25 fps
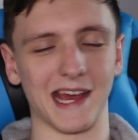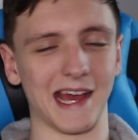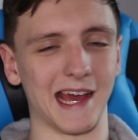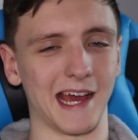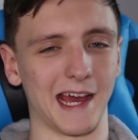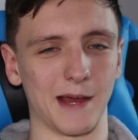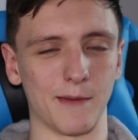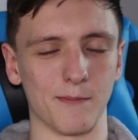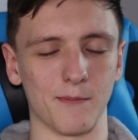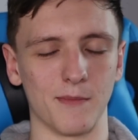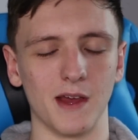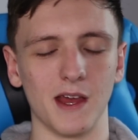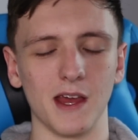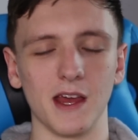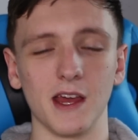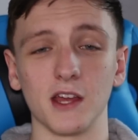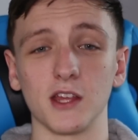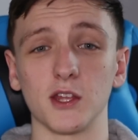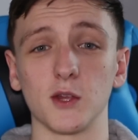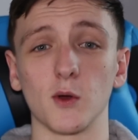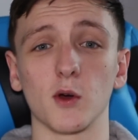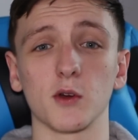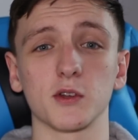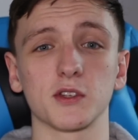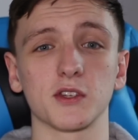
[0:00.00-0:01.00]
Um,
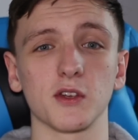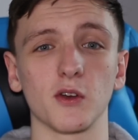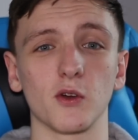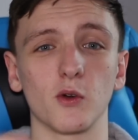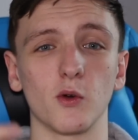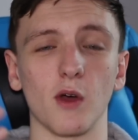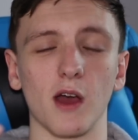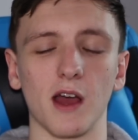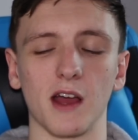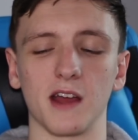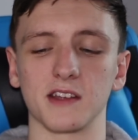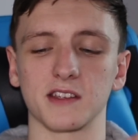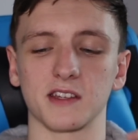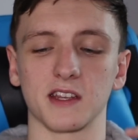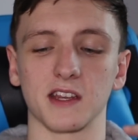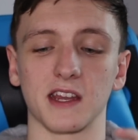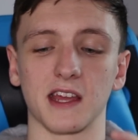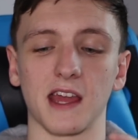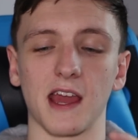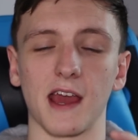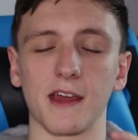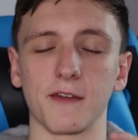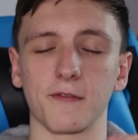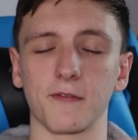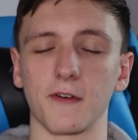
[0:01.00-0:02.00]
you also, uh, it's going
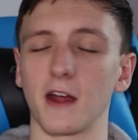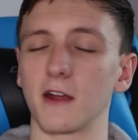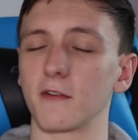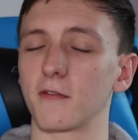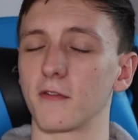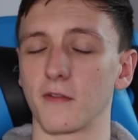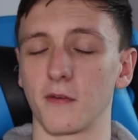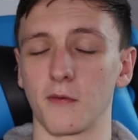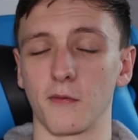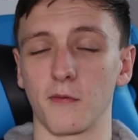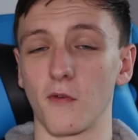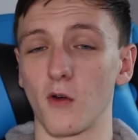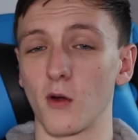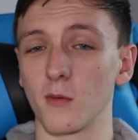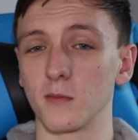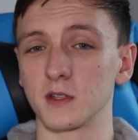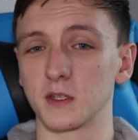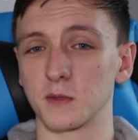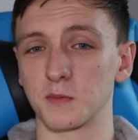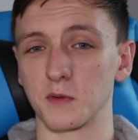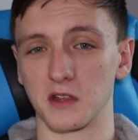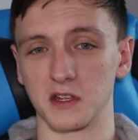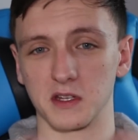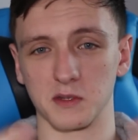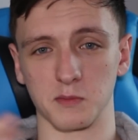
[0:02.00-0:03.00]
to get a 5 for
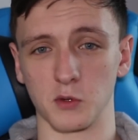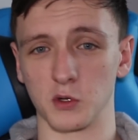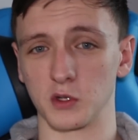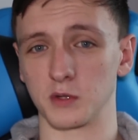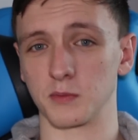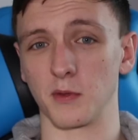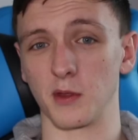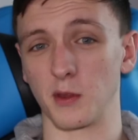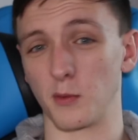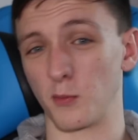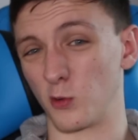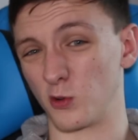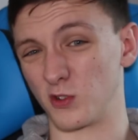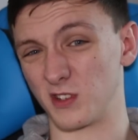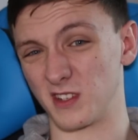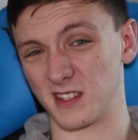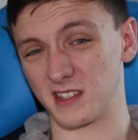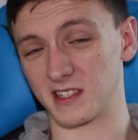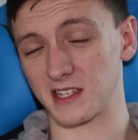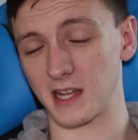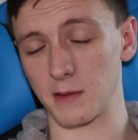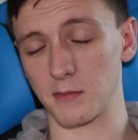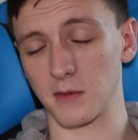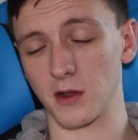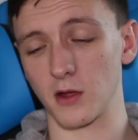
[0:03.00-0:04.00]
performance because most motherboards are the
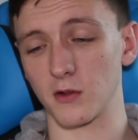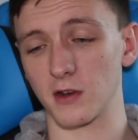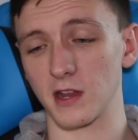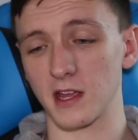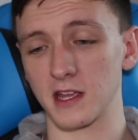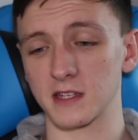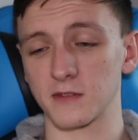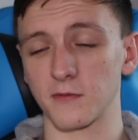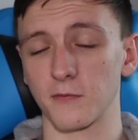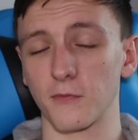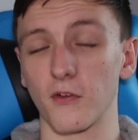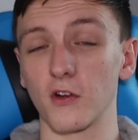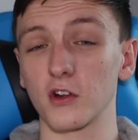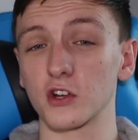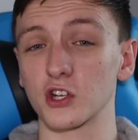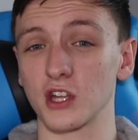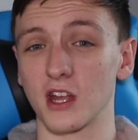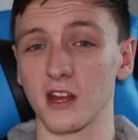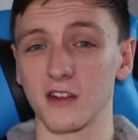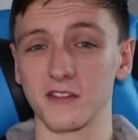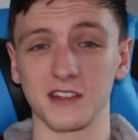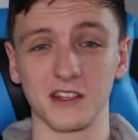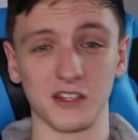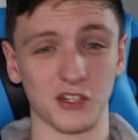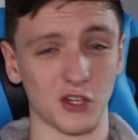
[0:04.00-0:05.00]
same nowadays.
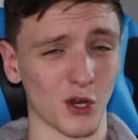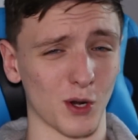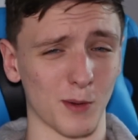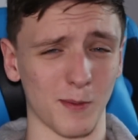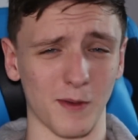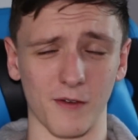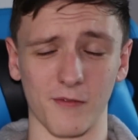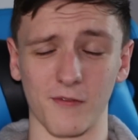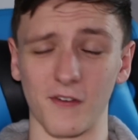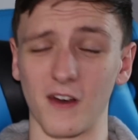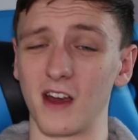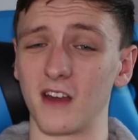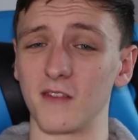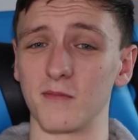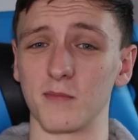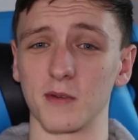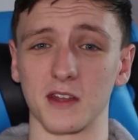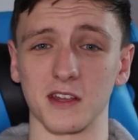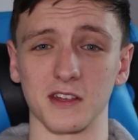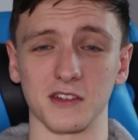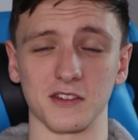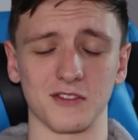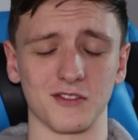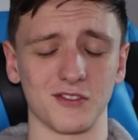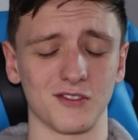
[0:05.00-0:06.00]
Functionality is going to be a 5
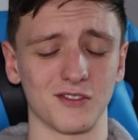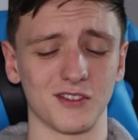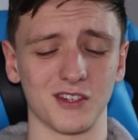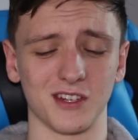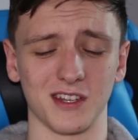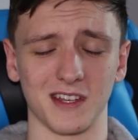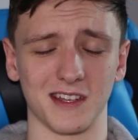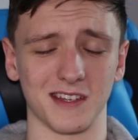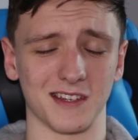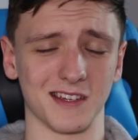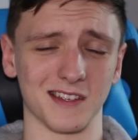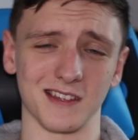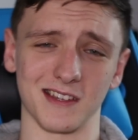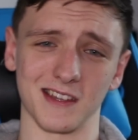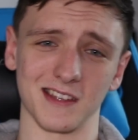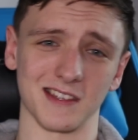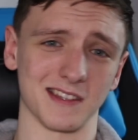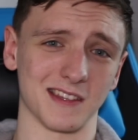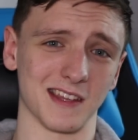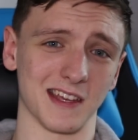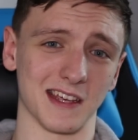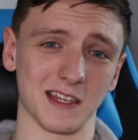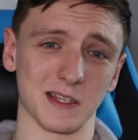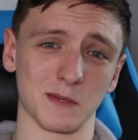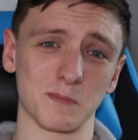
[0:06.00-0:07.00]
because, Jesus, this
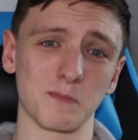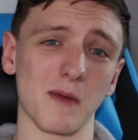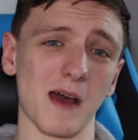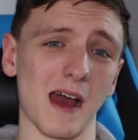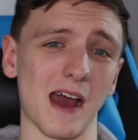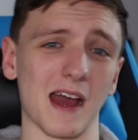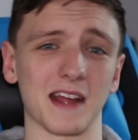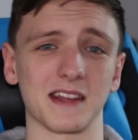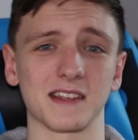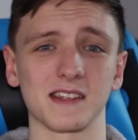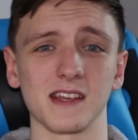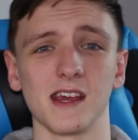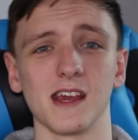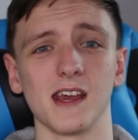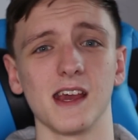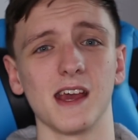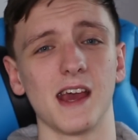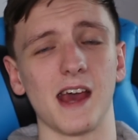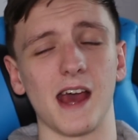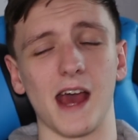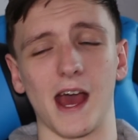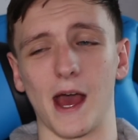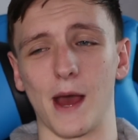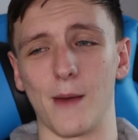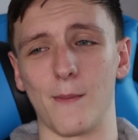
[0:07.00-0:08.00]
thing is packed
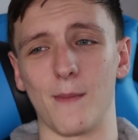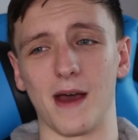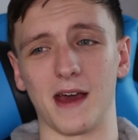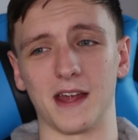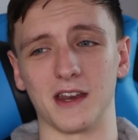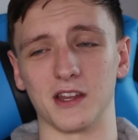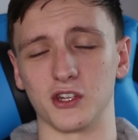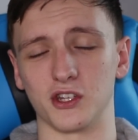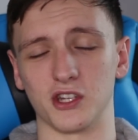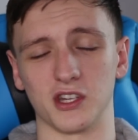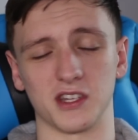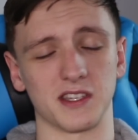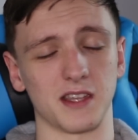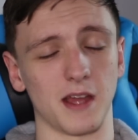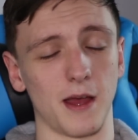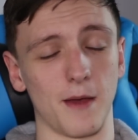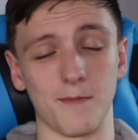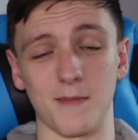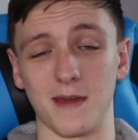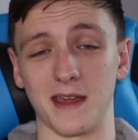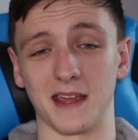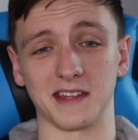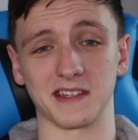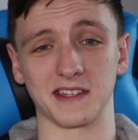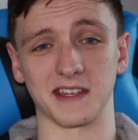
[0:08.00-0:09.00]
um, and it's just
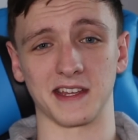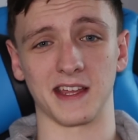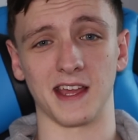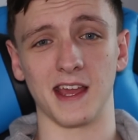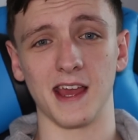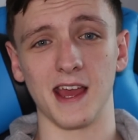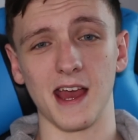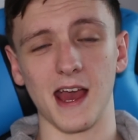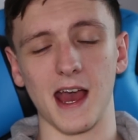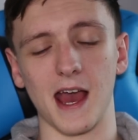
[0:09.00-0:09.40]
amazing.